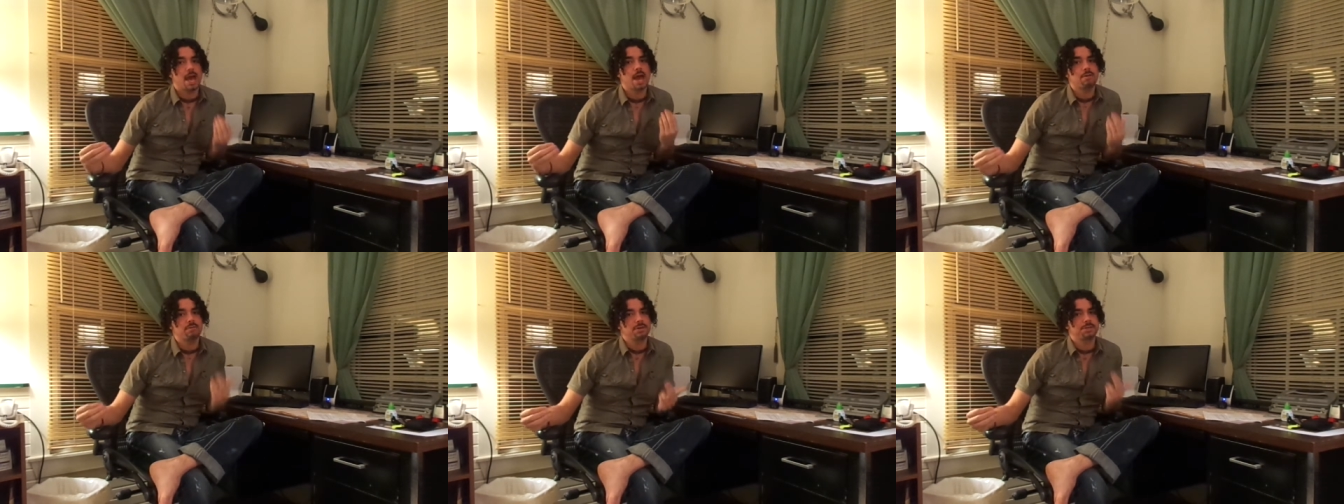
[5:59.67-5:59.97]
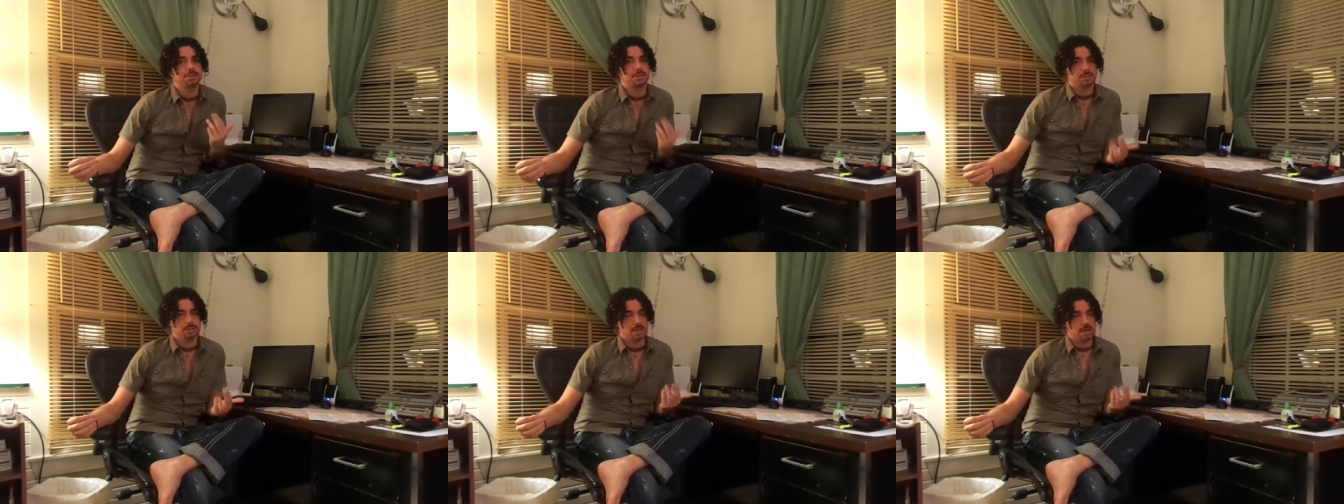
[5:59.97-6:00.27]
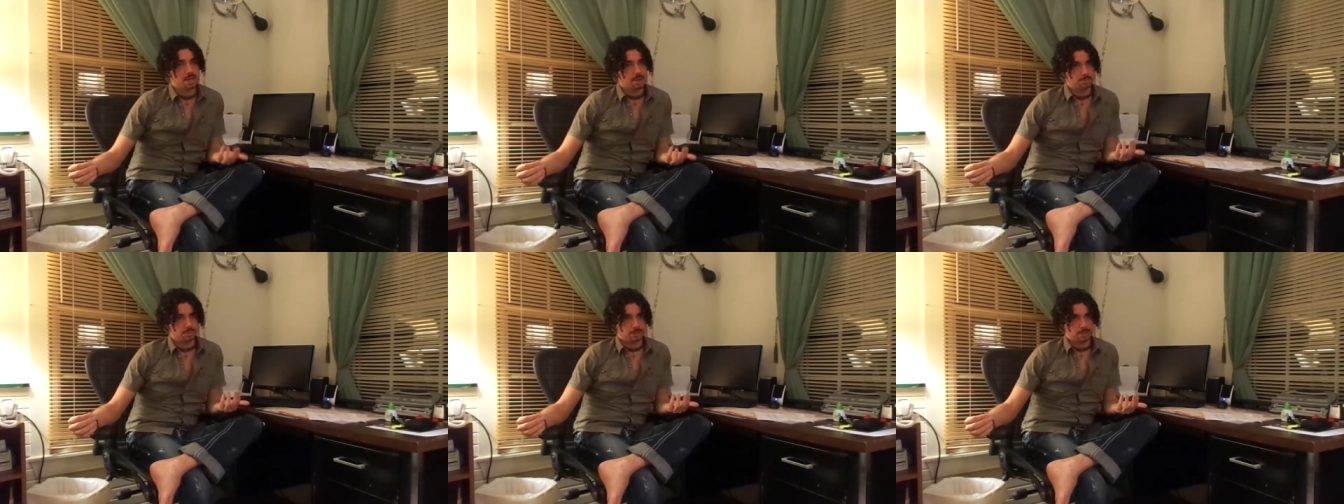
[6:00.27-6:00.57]
every single
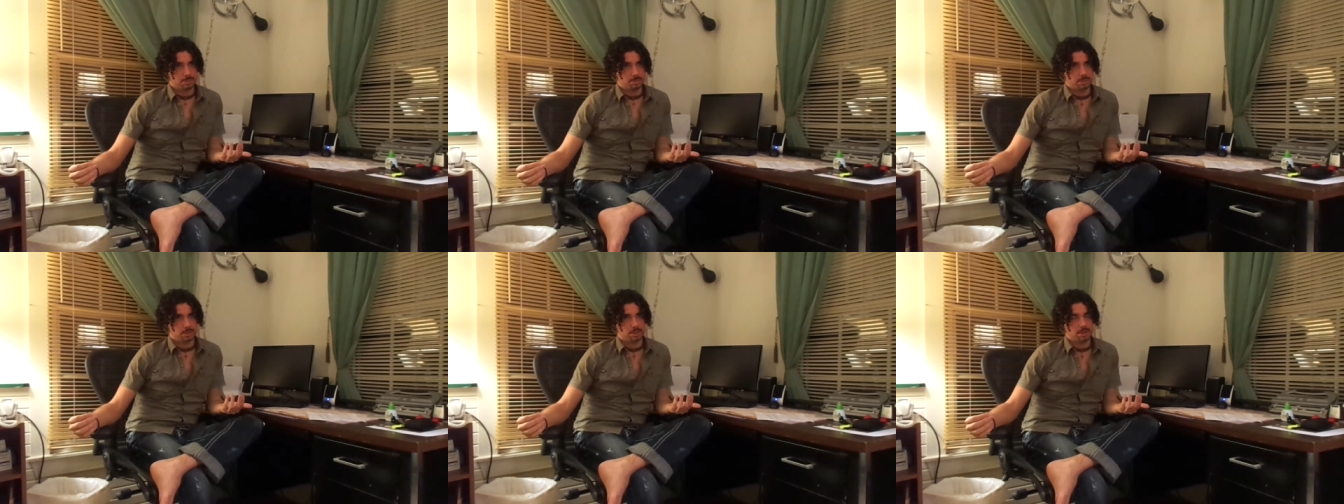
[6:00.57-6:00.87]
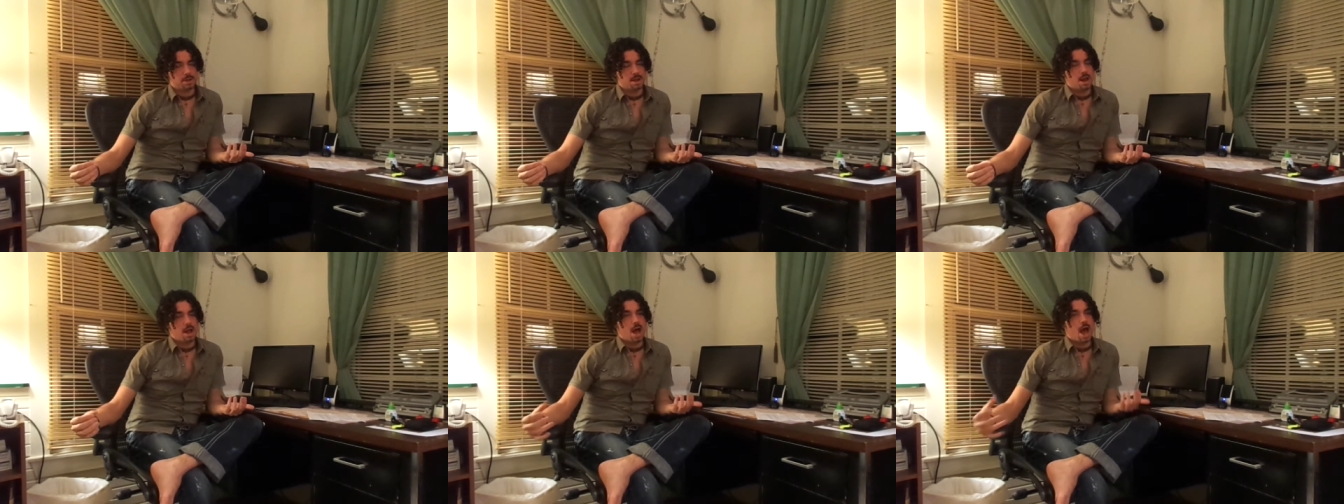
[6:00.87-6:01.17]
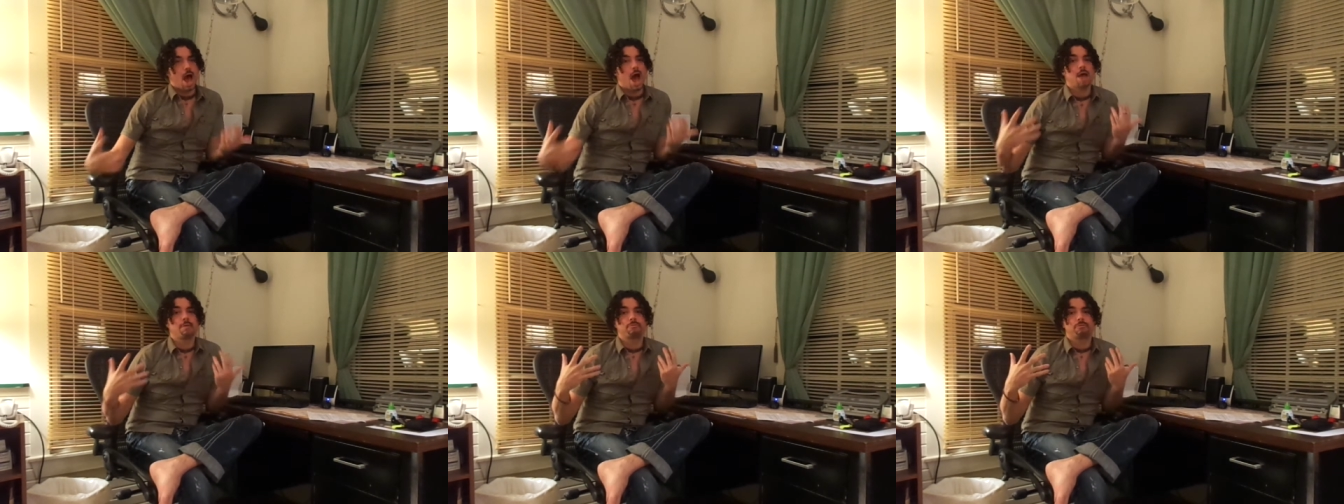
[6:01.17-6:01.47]
night I'm sleeping,
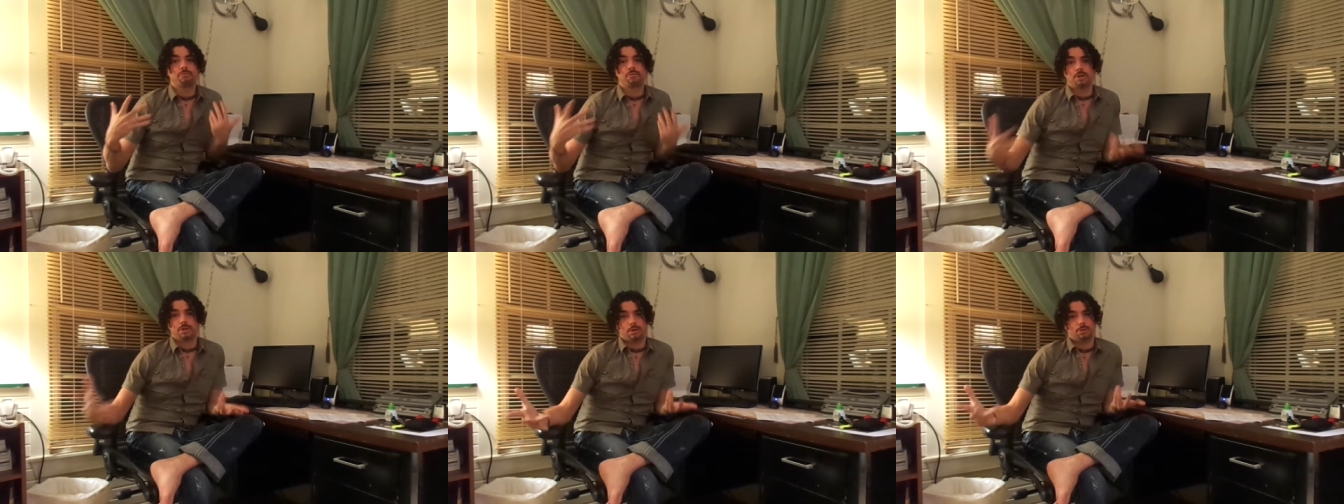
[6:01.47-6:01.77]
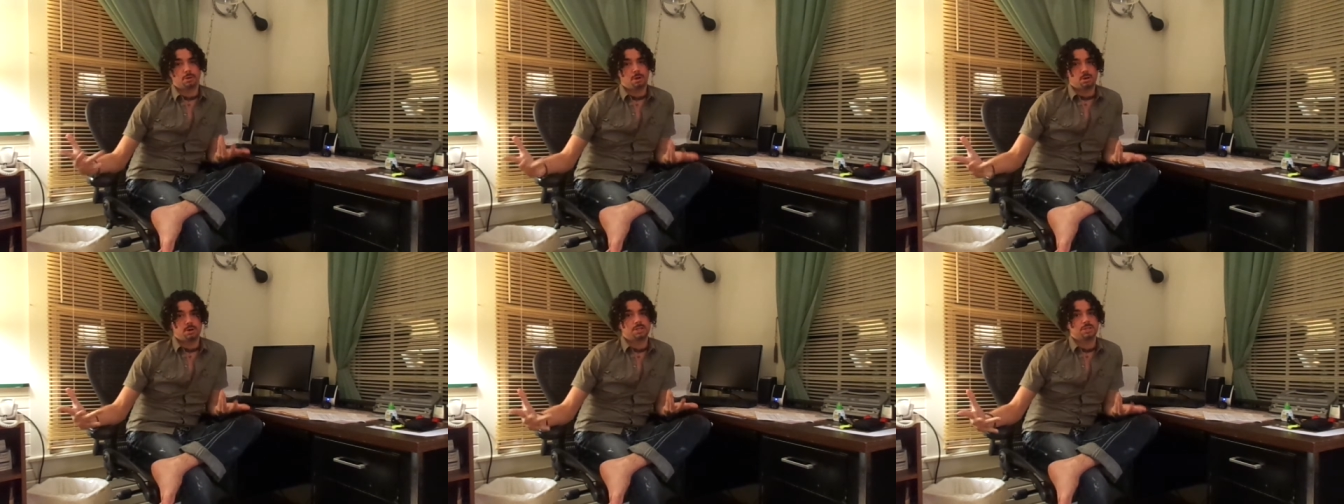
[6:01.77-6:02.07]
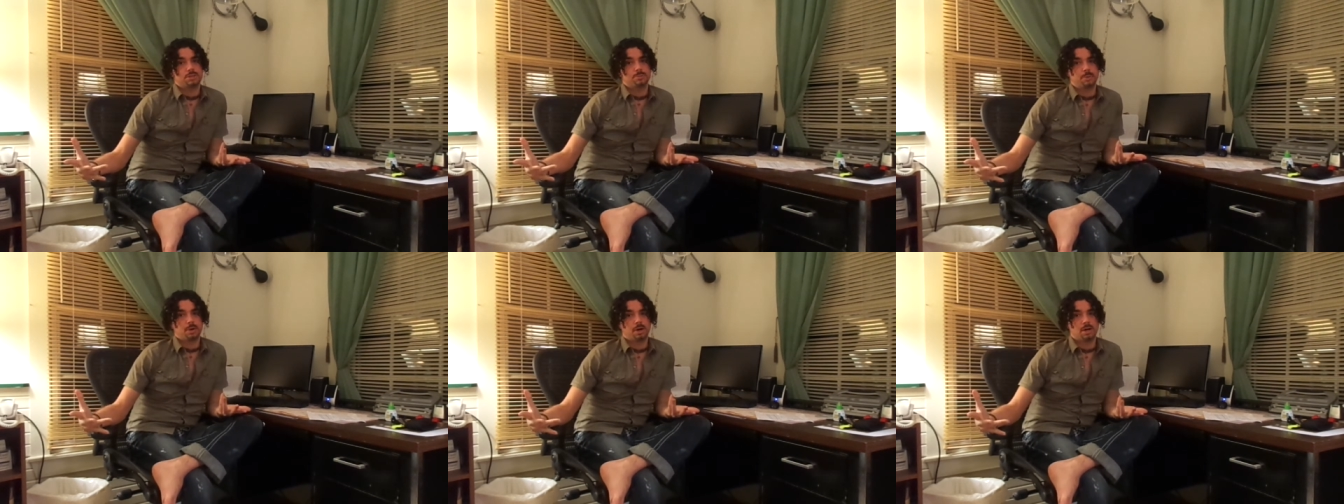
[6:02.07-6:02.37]
I'm filled with the Holy
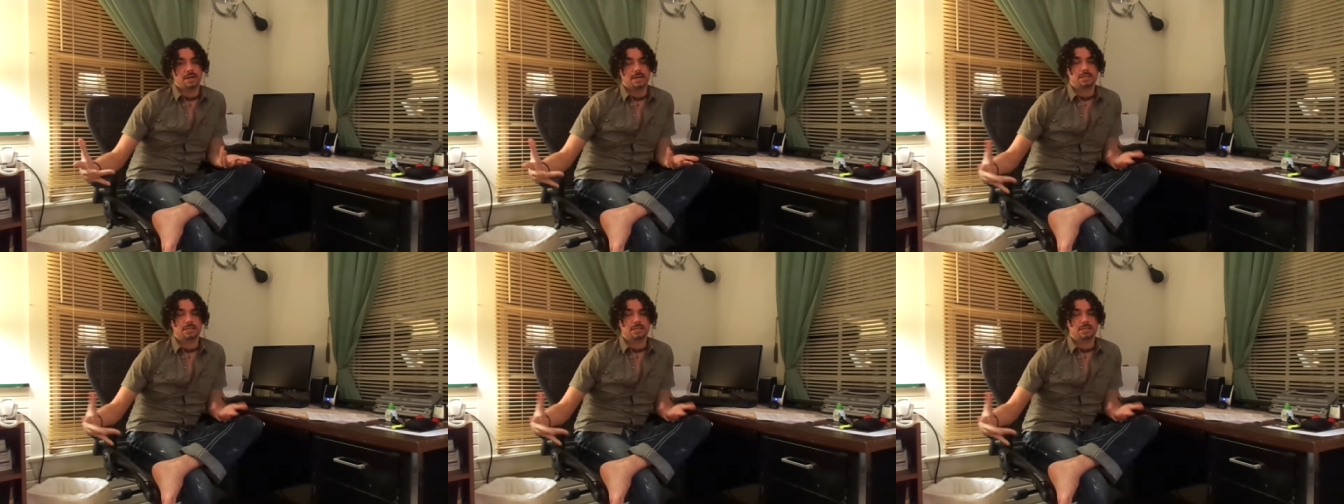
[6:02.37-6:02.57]
Spirit and